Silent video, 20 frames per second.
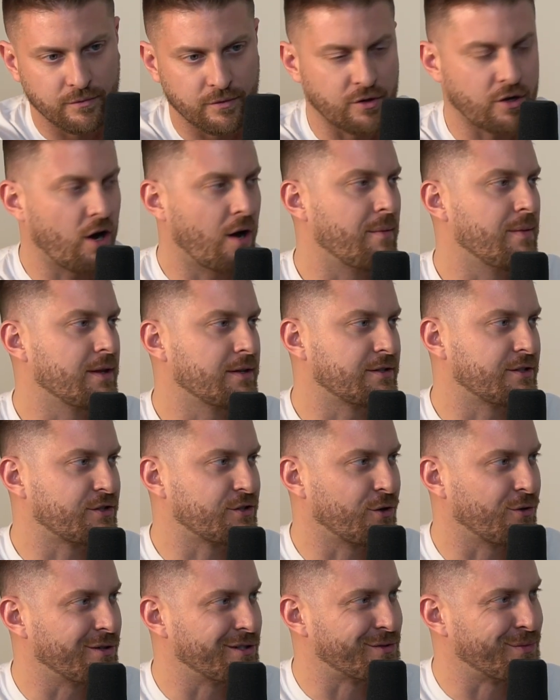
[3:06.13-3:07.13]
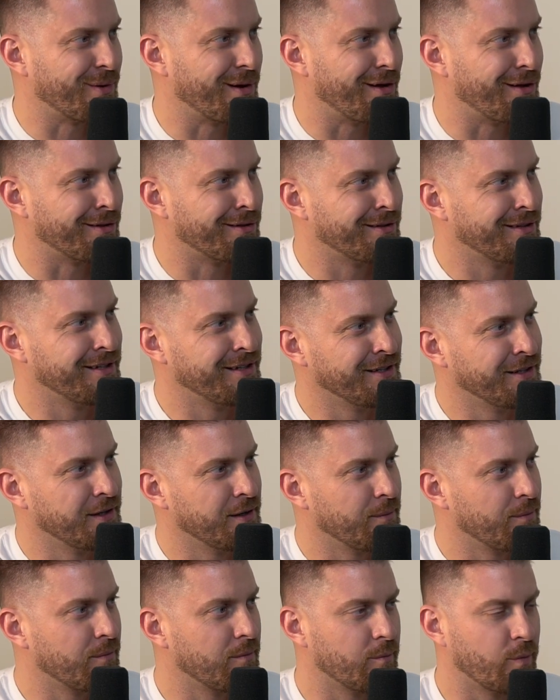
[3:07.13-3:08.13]
God bless his soul as well,
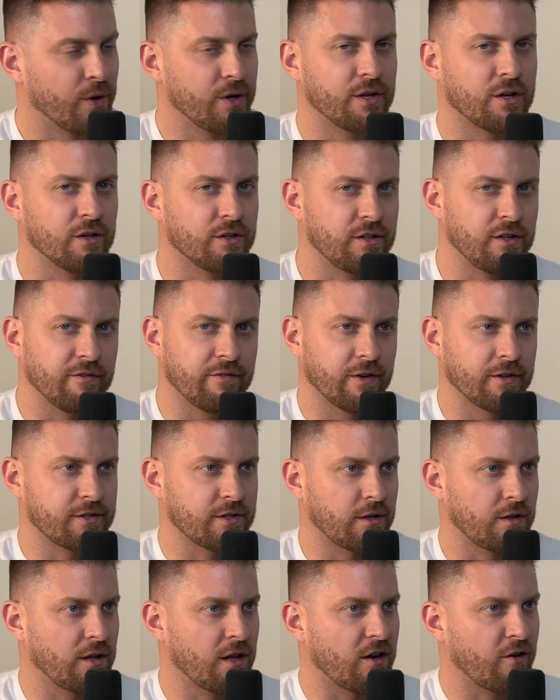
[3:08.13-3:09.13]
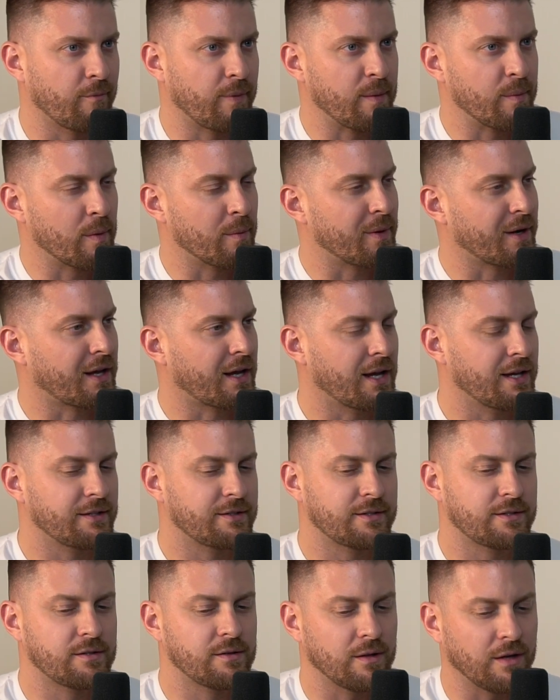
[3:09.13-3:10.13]
pretty good defense on a lot of people. But
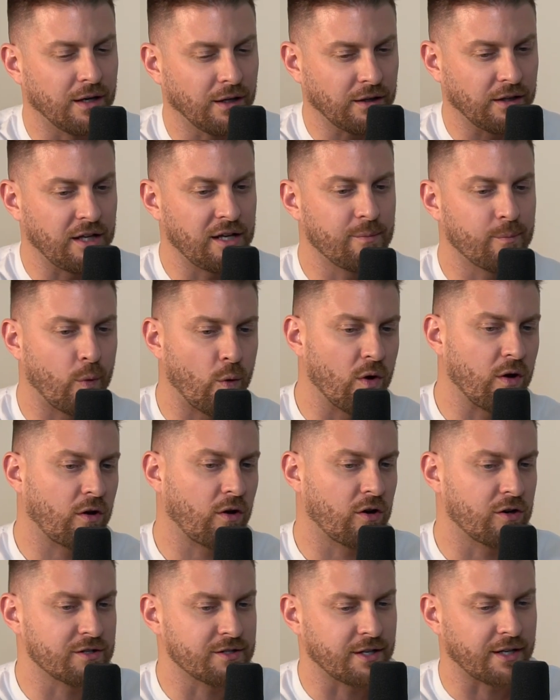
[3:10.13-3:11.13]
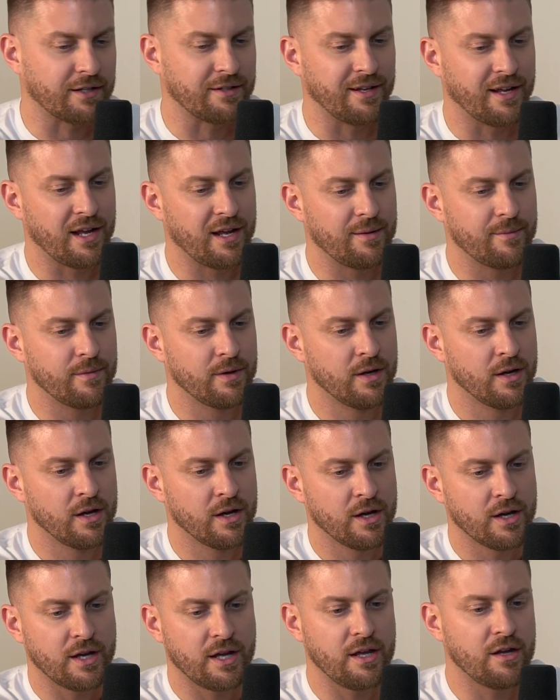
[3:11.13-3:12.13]
against elite point guards like Dame,
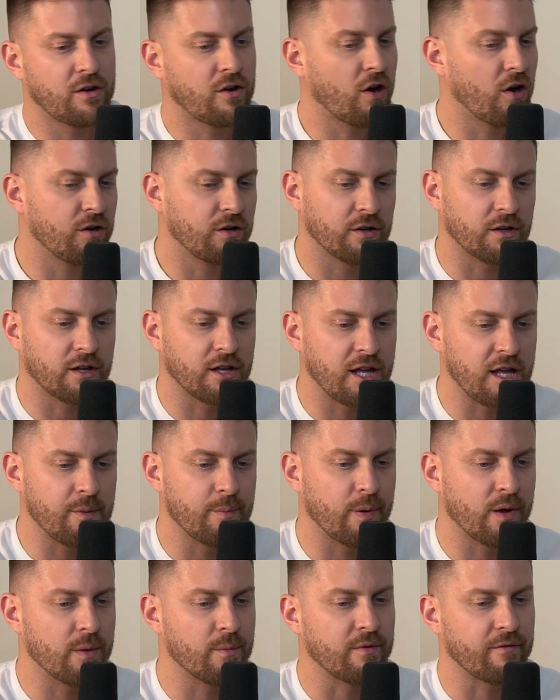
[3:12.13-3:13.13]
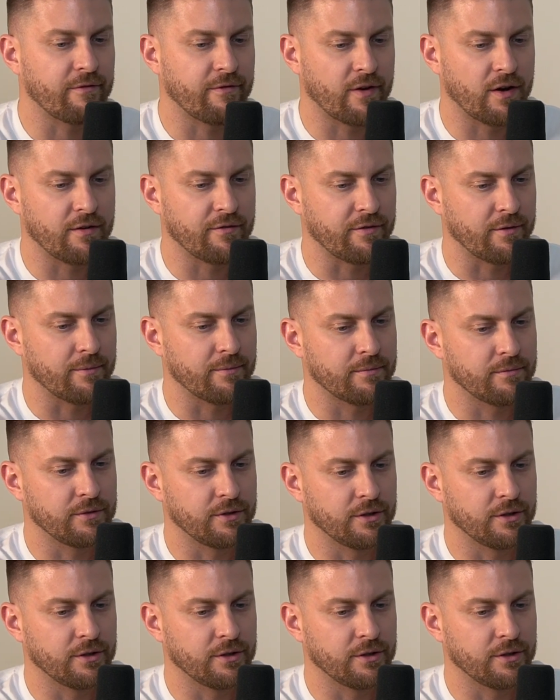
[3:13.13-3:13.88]
he couldn't keep him in front of him,